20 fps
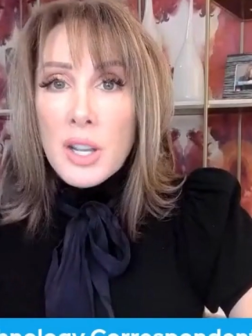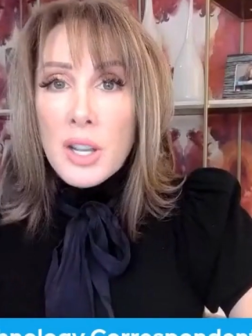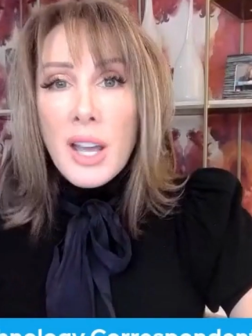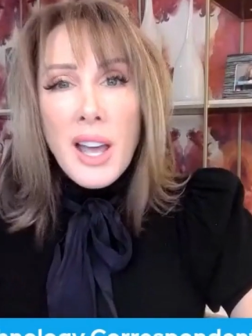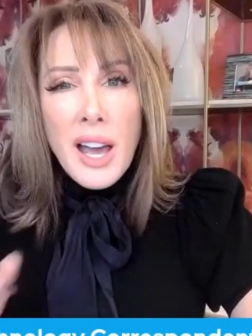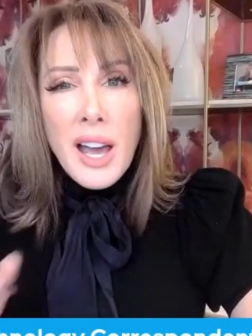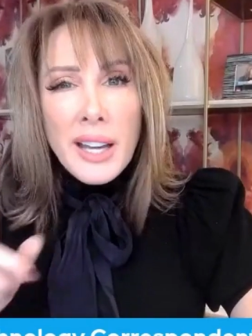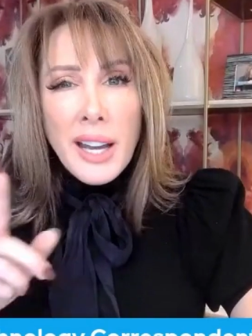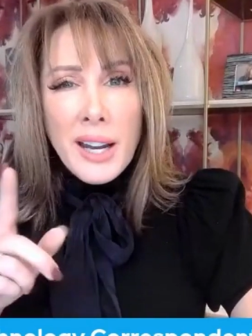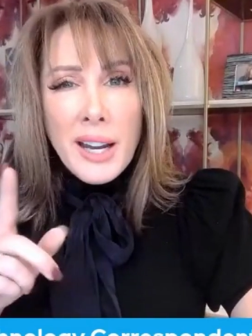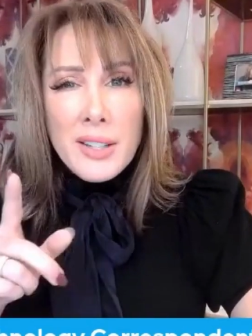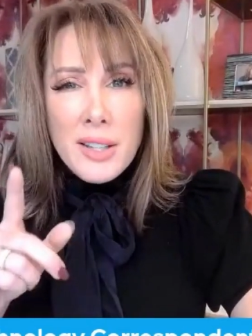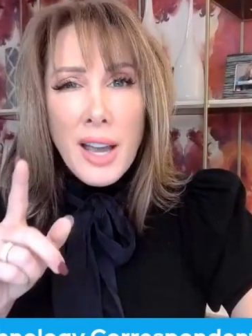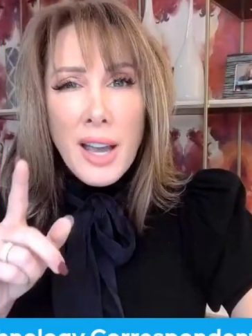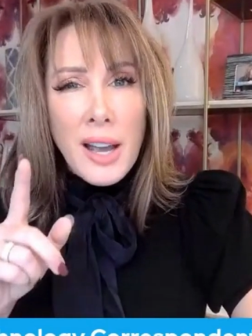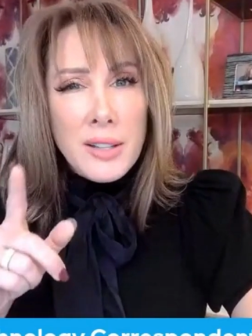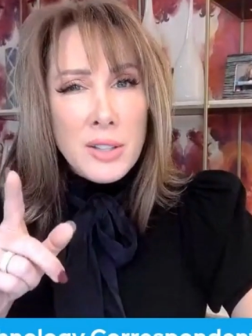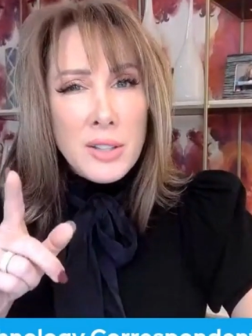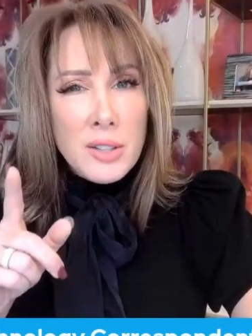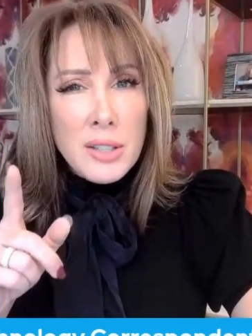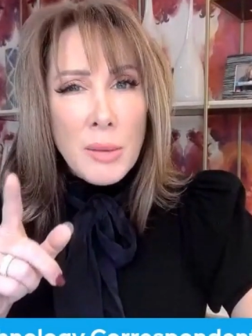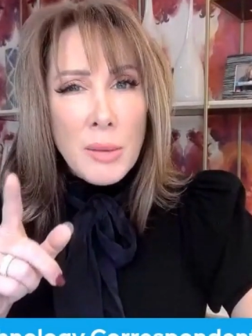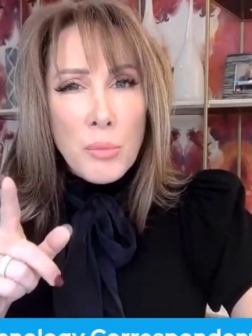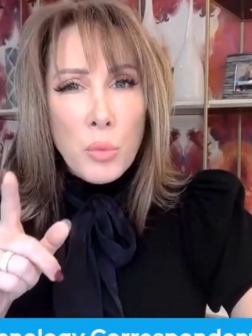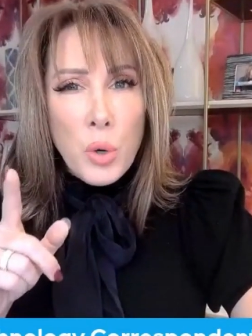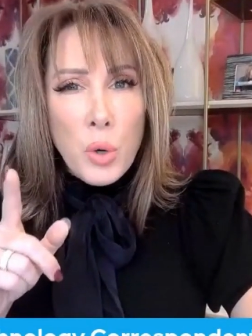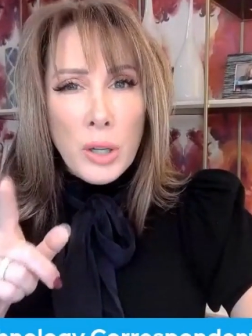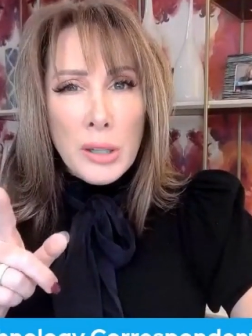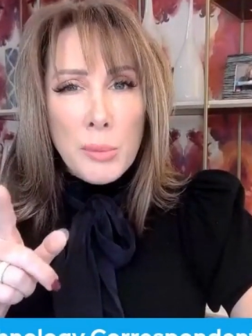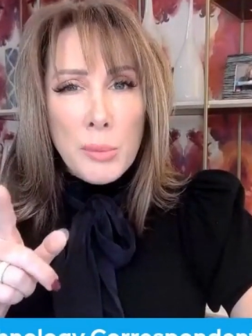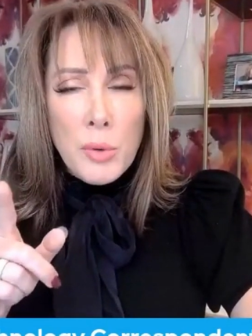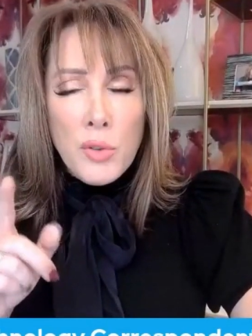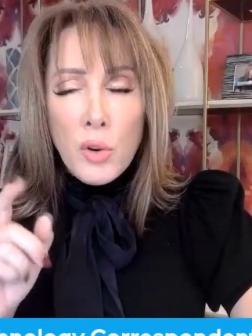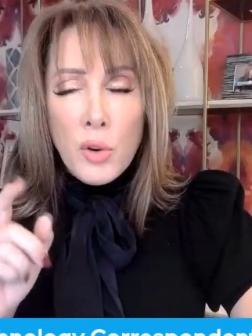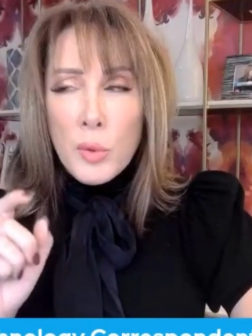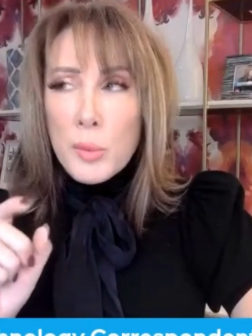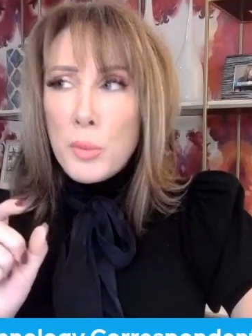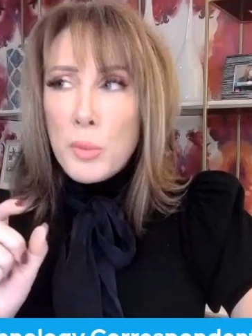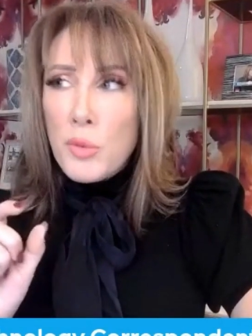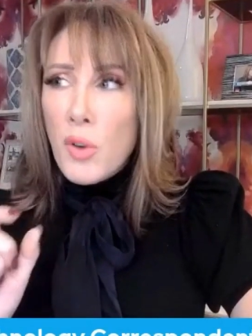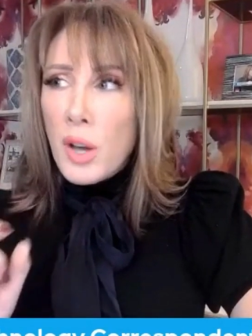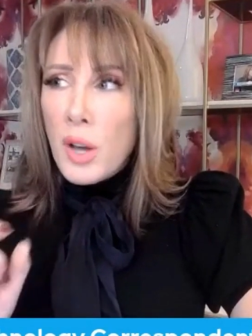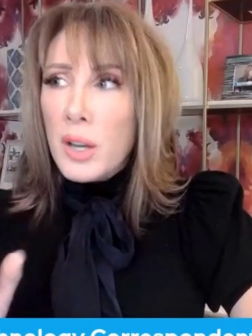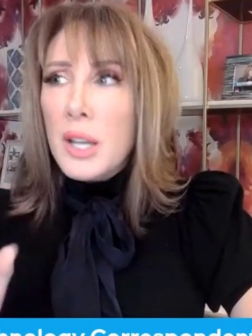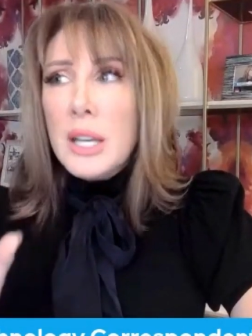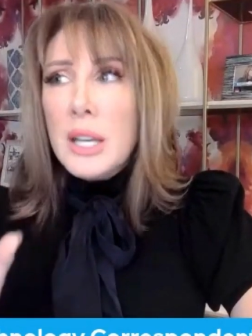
I got to ask you something quickly before we move on.